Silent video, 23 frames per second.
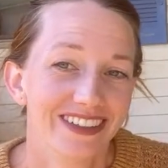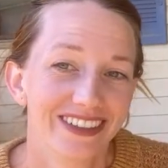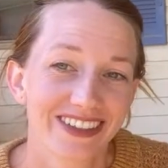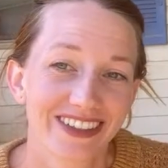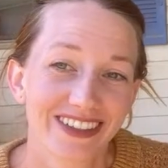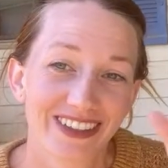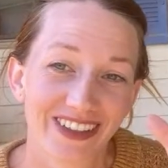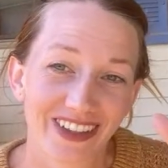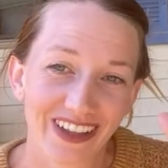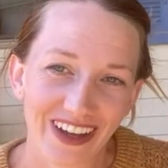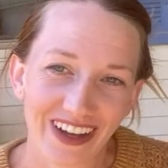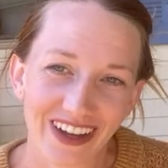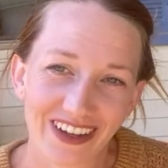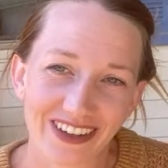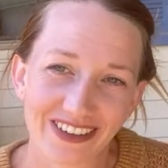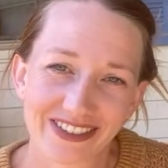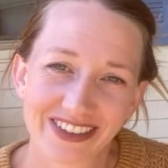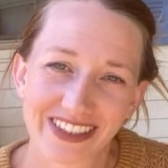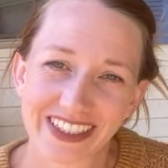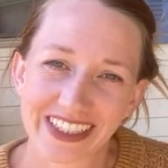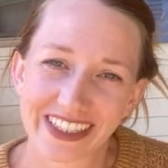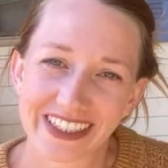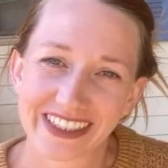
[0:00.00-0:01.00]

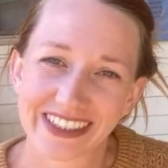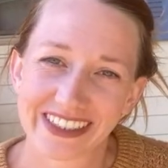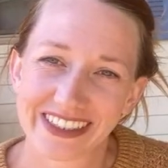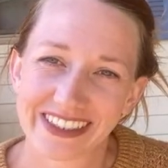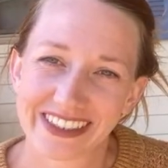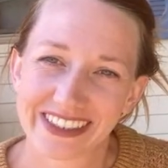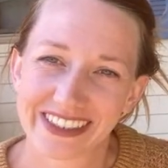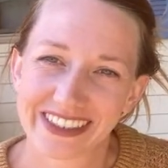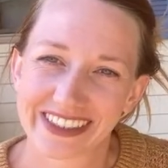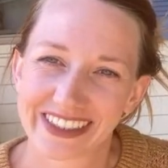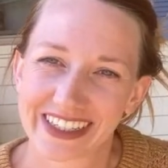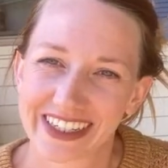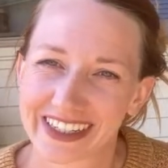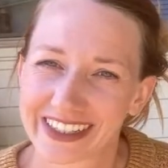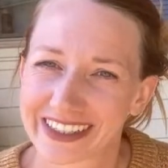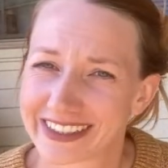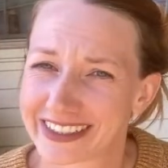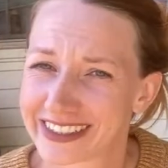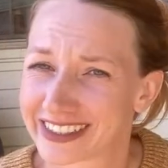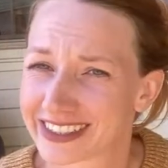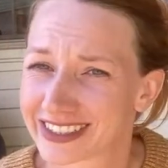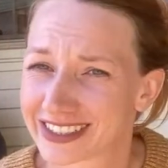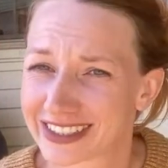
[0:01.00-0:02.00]
gloves and
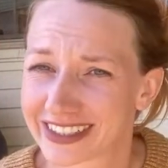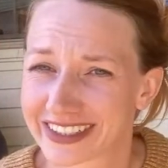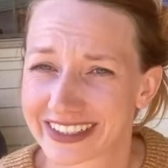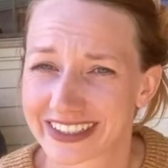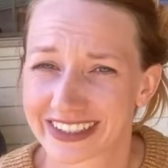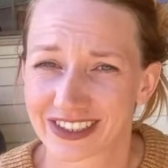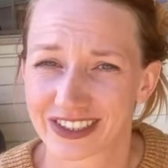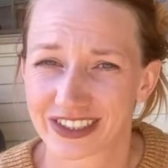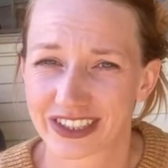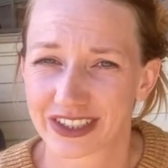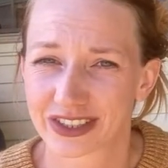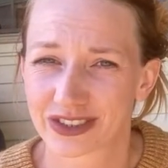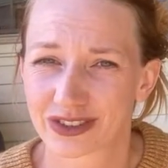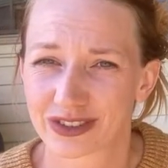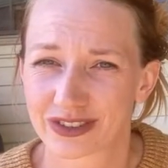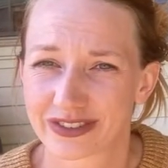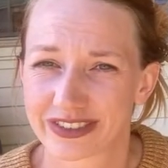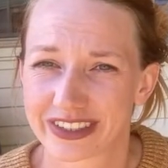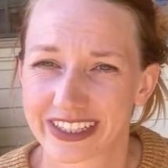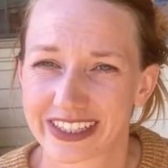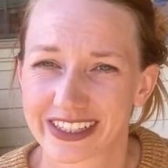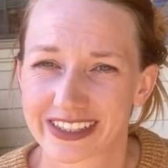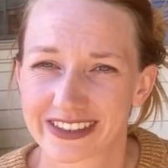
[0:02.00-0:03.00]
just like general
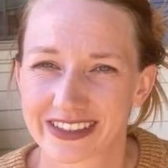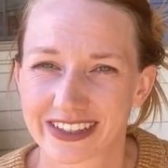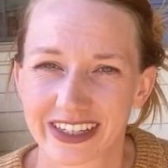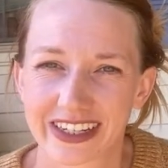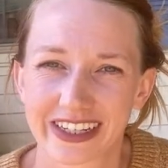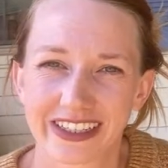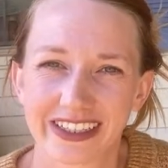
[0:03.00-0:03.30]
things that I